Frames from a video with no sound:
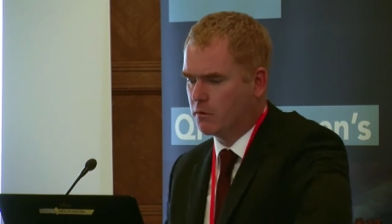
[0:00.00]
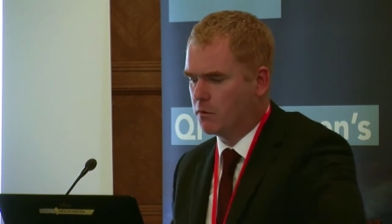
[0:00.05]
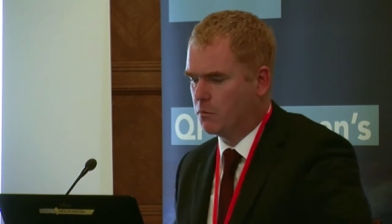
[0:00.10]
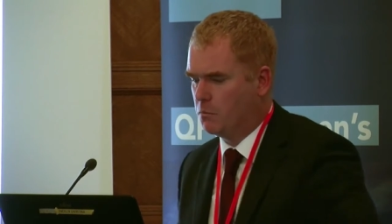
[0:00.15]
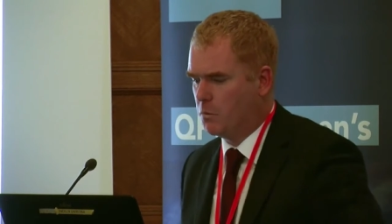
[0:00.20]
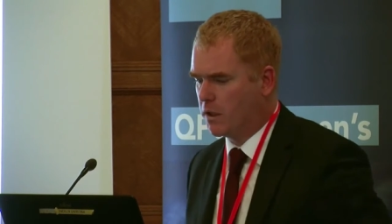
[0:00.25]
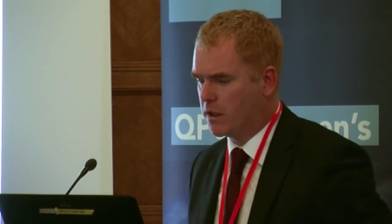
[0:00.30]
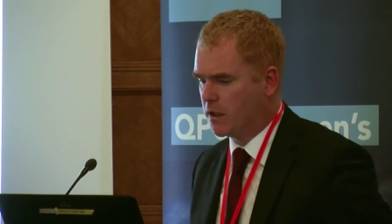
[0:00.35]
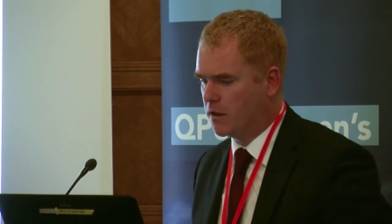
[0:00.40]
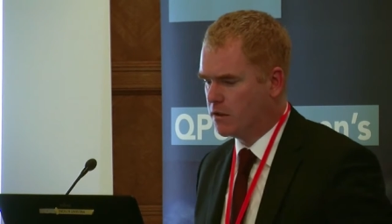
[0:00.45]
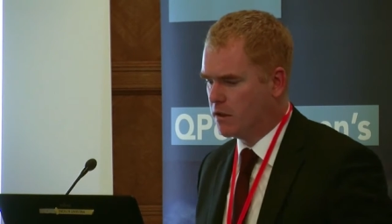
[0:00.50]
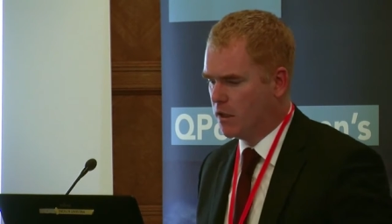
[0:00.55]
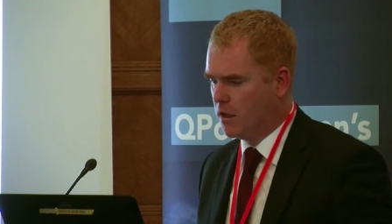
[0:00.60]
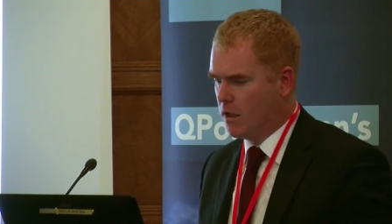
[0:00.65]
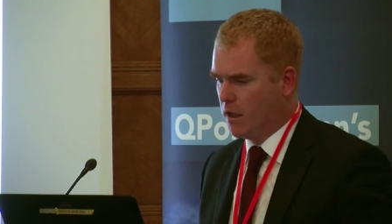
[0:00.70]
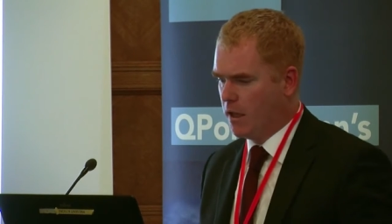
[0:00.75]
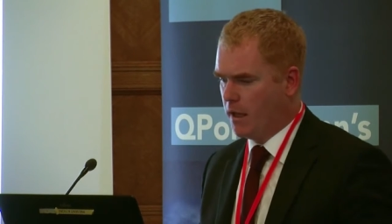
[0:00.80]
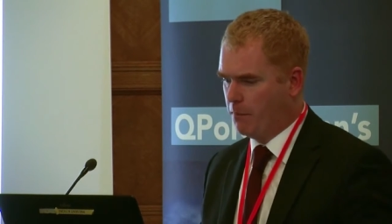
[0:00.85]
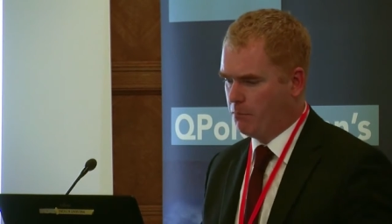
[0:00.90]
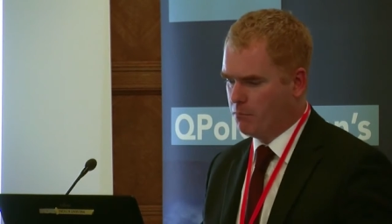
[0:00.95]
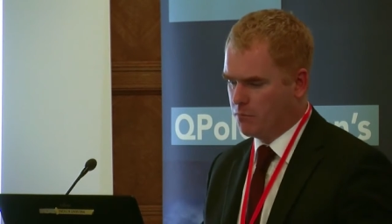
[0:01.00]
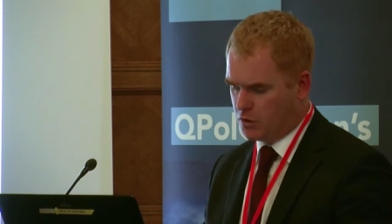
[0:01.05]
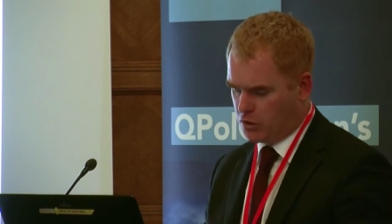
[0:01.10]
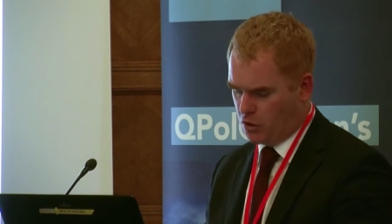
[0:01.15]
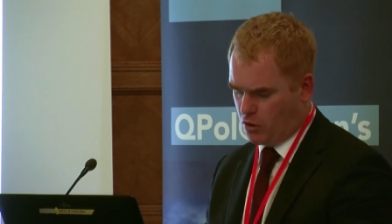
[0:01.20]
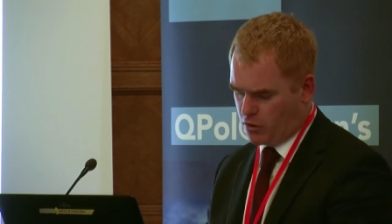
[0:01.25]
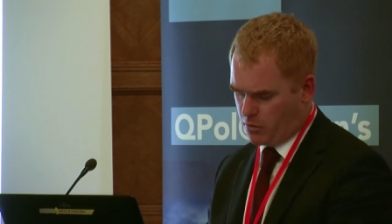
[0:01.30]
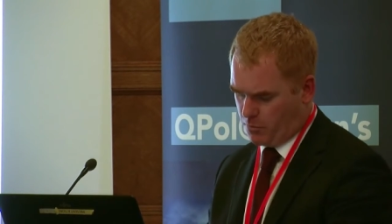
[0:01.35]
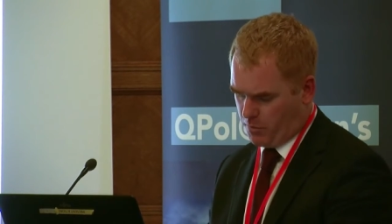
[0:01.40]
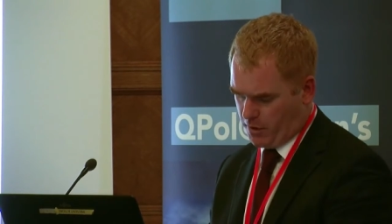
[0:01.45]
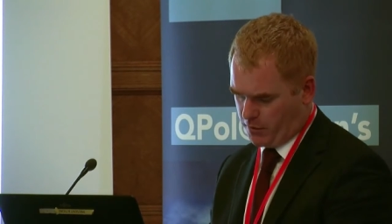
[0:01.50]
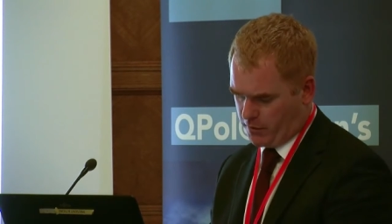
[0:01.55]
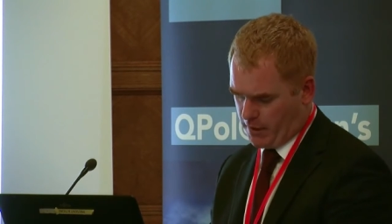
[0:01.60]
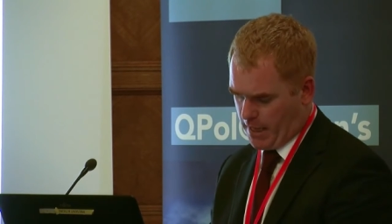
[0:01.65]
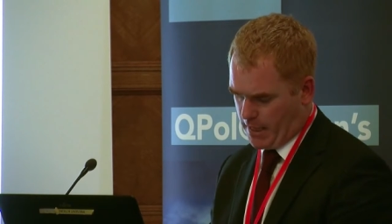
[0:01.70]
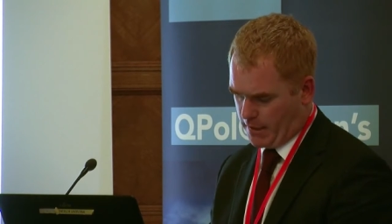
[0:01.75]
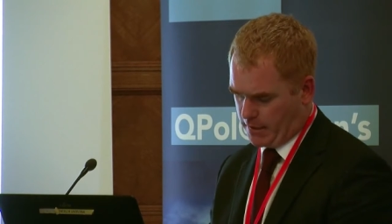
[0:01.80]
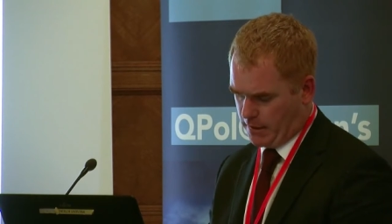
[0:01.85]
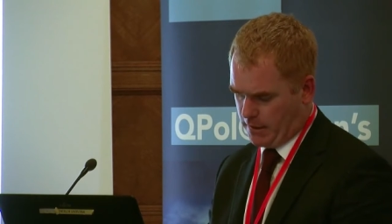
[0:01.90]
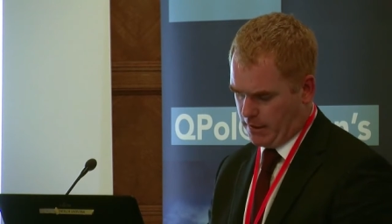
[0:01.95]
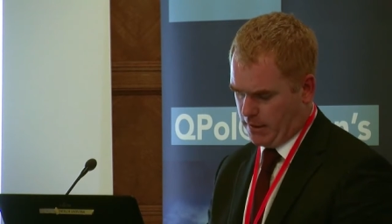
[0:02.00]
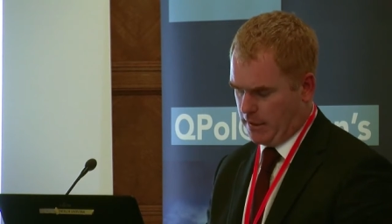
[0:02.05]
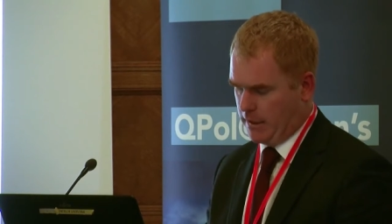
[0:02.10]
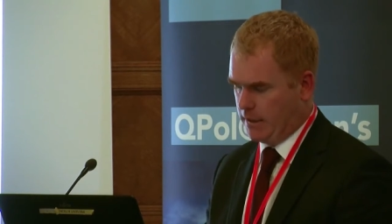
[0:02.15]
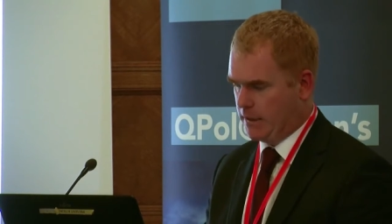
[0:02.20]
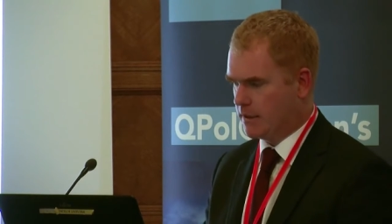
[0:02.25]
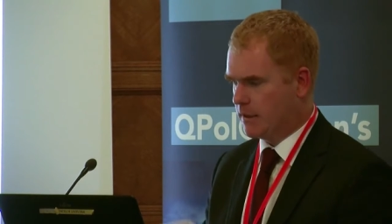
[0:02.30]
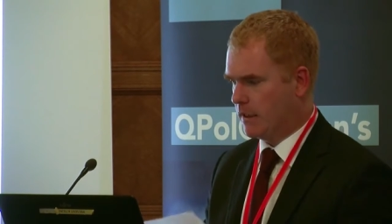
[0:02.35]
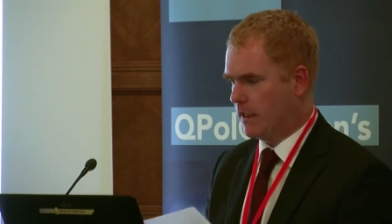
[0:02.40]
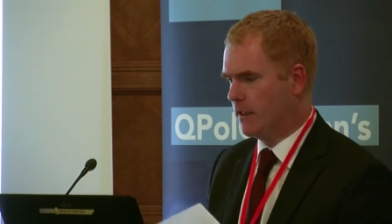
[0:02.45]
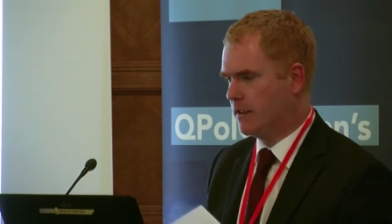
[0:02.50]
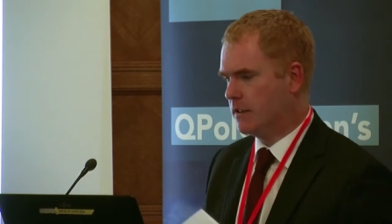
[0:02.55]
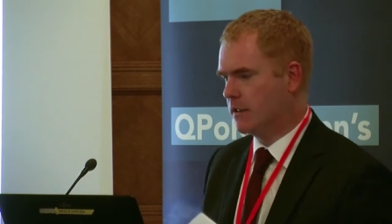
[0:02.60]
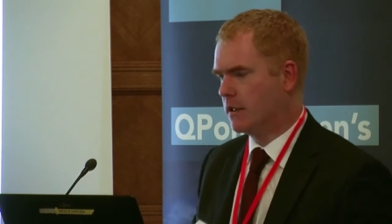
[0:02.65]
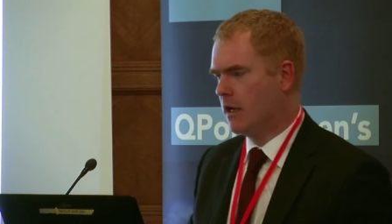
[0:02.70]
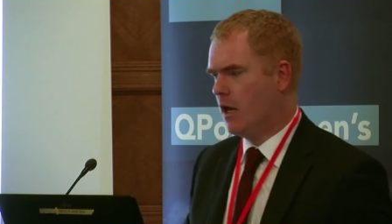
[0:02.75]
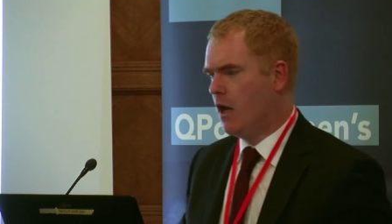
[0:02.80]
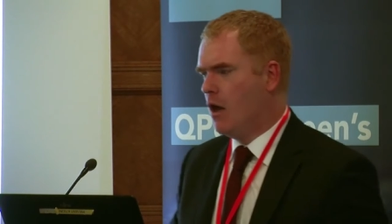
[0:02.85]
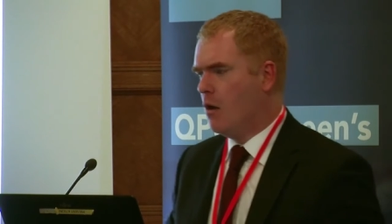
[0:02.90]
We can talk about that in a sense.